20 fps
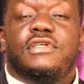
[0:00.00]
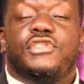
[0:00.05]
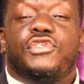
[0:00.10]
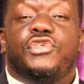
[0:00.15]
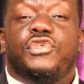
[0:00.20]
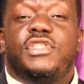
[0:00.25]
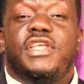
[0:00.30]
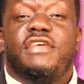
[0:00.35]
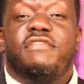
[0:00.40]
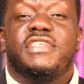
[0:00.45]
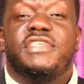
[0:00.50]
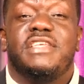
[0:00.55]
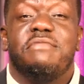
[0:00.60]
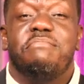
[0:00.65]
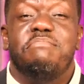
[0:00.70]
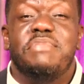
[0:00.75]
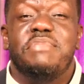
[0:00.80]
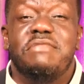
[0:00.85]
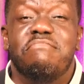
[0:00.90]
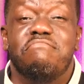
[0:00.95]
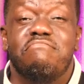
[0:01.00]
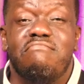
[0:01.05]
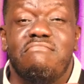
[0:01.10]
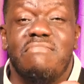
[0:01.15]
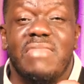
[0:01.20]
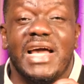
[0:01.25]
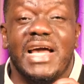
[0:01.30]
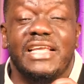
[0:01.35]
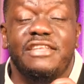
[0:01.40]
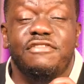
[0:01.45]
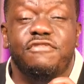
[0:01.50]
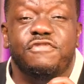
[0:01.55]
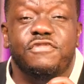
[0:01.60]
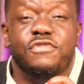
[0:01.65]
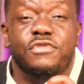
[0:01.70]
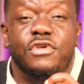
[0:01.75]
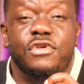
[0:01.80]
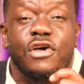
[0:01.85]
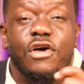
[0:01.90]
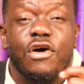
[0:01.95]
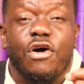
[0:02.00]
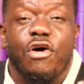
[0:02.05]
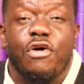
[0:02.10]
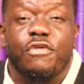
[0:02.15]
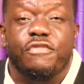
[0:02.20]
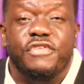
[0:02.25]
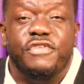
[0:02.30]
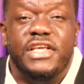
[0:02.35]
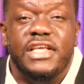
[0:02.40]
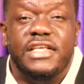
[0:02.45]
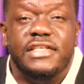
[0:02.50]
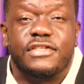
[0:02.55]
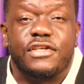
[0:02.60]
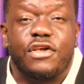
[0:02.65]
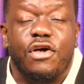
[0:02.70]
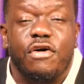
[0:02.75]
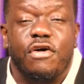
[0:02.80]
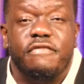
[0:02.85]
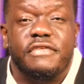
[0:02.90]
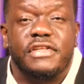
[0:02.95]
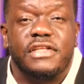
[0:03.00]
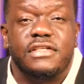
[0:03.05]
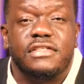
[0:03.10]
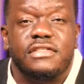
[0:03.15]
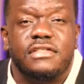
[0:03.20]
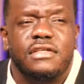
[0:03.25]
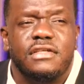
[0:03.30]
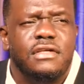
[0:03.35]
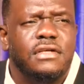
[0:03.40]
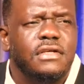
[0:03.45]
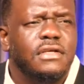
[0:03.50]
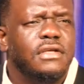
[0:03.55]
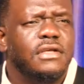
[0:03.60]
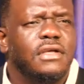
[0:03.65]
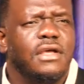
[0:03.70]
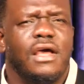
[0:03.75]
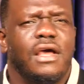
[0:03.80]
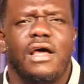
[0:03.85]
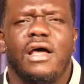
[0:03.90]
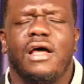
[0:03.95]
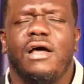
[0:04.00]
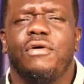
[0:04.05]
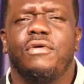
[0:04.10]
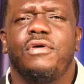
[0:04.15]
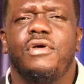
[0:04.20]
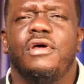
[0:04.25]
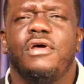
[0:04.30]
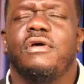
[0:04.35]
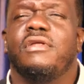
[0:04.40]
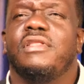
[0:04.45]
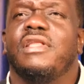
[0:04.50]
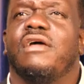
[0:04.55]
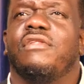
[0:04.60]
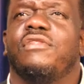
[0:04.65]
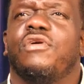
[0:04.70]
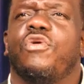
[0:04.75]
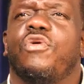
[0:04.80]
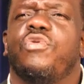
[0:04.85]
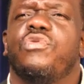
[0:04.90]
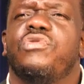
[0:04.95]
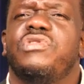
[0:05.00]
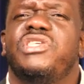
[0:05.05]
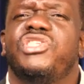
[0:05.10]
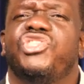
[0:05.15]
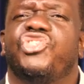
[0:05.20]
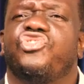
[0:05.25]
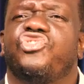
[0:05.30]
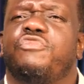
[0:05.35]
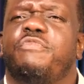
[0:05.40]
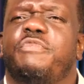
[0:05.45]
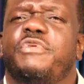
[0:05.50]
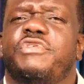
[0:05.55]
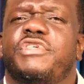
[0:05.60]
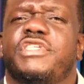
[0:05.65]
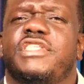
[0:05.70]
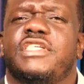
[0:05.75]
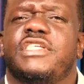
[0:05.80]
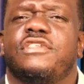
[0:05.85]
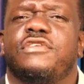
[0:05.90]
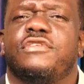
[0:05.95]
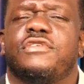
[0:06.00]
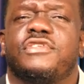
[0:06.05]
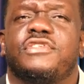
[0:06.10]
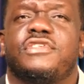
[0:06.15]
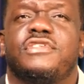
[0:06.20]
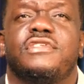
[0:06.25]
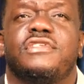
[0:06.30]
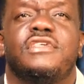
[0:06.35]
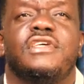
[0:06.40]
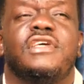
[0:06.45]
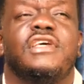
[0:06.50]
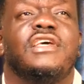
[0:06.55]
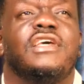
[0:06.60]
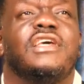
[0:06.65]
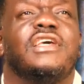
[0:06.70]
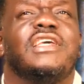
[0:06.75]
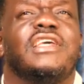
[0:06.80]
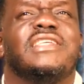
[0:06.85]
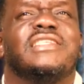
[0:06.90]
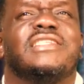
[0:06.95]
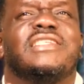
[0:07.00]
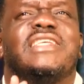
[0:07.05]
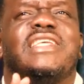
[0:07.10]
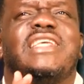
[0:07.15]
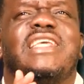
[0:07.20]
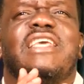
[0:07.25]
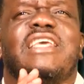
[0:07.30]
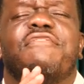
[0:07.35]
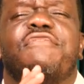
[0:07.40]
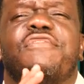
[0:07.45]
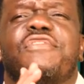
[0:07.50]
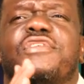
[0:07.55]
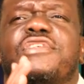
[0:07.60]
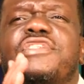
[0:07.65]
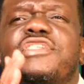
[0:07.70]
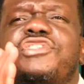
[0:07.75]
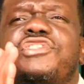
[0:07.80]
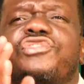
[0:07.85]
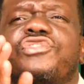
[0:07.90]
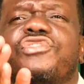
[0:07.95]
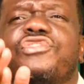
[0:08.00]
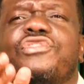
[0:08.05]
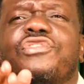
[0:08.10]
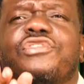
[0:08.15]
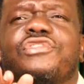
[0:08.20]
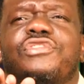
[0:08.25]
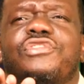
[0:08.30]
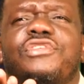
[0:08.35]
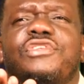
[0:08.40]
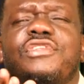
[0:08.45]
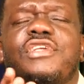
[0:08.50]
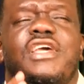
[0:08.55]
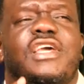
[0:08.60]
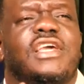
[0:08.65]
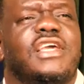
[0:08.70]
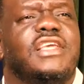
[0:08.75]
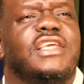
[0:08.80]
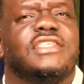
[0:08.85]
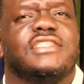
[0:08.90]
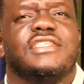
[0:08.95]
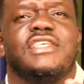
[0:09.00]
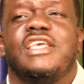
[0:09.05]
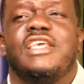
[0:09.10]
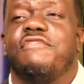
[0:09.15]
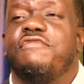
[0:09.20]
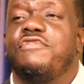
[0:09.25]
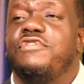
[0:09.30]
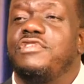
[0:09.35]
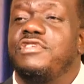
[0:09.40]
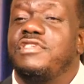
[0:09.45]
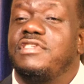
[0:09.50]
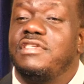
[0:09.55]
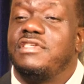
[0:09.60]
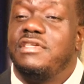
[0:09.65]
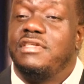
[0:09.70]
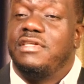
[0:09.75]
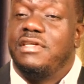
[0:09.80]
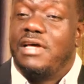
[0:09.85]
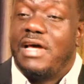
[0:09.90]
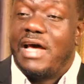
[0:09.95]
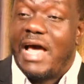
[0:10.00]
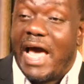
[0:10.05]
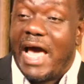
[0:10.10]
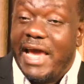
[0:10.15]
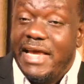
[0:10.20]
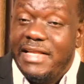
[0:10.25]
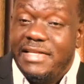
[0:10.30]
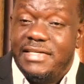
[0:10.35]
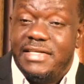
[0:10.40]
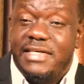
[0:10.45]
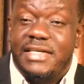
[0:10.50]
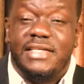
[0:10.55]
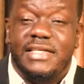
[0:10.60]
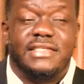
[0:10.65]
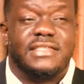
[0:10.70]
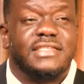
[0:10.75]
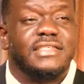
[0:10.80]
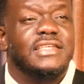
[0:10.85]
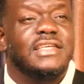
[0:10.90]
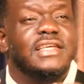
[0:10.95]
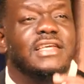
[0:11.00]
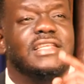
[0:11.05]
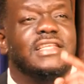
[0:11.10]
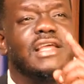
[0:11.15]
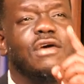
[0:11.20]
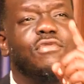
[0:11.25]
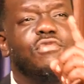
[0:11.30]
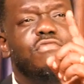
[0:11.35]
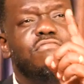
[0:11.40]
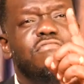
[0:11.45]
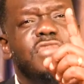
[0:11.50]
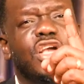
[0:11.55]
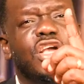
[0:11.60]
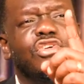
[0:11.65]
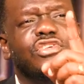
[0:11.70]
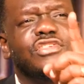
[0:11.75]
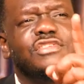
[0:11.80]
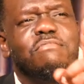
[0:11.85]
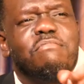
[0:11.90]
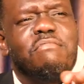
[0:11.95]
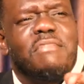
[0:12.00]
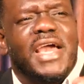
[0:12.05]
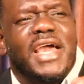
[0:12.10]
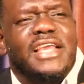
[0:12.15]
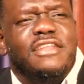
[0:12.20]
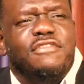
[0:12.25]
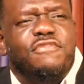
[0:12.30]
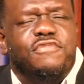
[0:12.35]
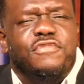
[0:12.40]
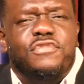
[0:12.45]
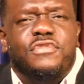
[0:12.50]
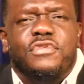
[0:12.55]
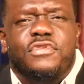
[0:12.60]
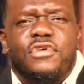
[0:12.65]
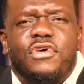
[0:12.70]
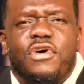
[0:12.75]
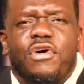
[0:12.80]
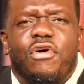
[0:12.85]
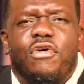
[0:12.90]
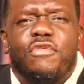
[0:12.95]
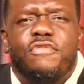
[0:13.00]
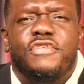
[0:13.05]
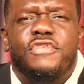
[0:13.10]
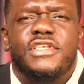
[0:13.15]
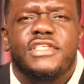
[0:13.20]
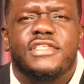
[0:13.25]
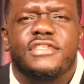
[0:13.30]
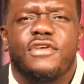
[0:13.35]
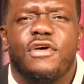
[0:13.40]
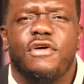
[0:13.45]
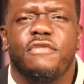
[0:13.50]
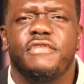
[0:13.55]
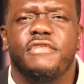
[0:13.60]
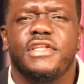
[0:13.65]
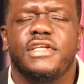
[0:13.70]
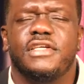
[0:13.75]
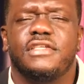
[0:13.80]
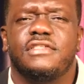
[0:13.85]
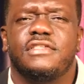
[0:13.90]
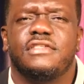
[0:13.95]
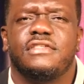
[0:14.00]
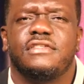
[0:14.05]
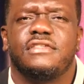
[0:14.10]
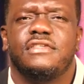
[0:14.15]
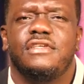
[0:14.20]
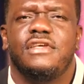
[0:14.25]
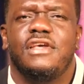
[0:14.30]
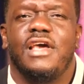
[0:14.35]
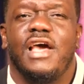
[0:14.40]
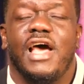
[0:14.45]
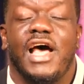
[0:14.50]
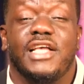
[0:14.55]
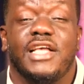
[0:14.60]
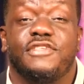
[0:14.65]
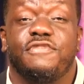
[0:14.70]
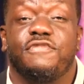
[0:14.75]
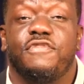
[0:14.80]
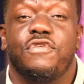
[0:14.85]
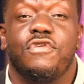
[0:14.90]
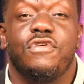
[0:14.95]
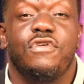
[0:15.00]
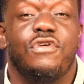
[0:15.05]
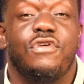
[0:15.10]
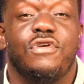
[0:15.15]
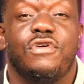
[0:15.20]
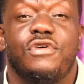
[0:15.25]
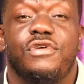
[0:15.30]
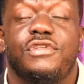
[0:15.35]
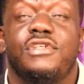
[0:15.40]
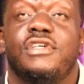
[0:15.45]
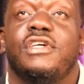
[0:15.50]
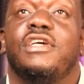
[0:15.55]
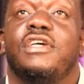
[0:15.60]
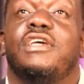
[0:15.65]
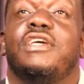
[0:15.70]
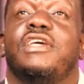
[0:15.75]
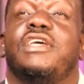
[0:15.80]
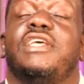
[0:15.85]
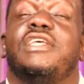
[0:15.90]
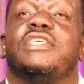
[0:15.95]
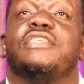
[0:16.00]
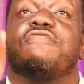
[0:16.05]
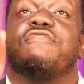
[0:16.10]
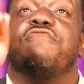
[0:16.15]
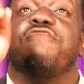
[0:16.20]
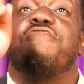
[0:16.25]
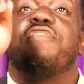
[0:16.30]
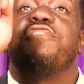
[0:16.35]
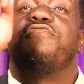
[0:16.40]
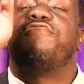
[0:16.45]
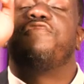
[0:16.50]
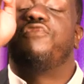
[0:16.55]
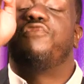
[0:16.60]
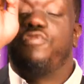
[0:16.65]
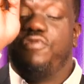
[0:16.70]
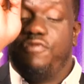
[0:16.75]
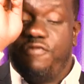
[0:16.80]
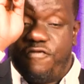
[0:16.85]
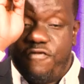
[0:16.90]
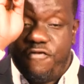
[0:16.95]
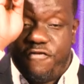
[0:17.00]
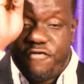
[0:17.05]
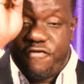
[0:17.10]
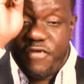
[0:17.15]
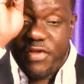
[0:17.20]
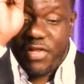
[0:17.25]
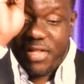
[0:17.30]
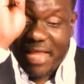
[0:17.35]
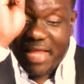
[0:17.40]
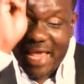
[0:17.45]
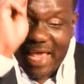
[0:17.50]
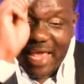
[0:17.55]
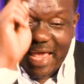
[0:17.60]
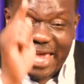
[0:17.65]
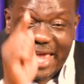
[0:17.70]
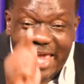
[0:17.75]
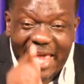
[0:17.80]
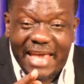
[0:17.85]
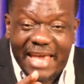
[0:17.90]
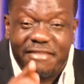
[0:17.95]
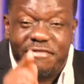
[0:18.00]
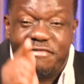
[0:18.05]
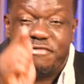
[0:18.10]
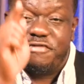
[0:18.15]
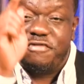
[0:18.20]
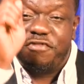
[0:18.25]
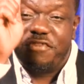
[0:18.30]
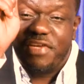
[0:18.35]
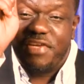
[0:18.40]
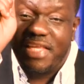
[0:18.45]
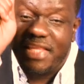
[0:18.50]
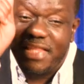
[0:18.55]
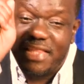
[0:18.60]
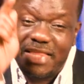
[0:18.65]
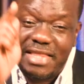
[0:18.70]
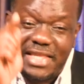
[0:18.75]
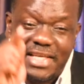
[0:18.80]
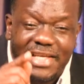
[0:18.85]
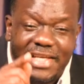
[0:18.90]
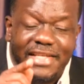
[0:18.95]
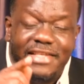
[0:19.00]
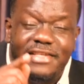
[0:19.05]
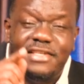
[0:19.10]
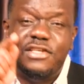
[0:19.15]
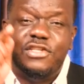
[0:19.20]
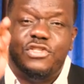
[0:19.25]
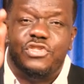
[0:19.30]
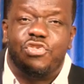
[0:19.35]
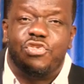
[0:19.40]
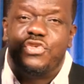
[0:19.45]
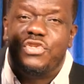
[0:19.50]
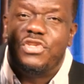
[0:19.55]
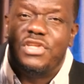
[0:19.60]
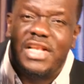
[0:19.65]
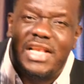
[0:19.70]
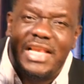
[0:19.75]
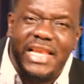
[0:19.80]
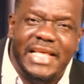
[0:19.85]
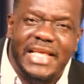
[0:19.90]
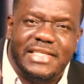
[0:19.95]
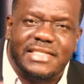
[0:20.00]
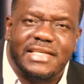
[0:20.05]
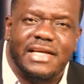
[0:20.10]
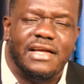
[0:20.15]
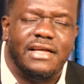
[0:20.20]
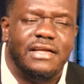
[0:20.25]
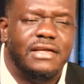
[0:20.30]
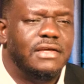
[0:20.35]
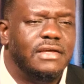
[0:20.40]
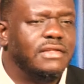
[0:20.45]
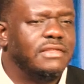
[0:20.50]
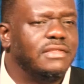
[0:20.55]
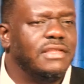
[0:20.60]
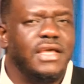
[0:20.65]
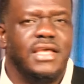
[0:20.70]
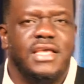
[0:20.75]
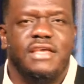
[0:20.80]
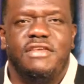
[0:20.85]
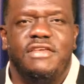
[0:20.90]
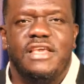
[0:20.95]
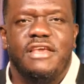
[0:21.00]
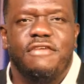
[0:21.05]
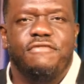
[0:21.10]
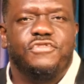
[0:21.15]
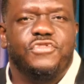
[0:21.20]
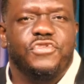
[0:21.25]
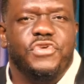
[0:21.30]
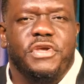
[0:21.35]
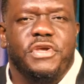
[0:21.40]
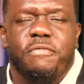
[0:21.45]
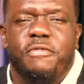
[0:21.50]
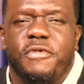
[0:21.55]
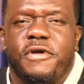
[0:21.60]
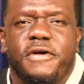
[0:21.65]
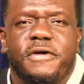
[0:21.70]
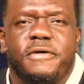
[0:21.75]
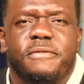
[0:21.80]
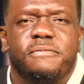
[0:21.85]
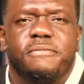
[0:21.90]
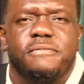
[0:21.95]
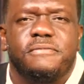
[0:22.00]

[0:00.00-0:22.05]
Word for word: So David said, Be mindful of his covenant. How? That the Holy Spirit in us is giving us instruction, is giving us ideas that will make us mindful of his covenant. As for God, he is faithful to fulfill everything to the letter that he gave to Abraham.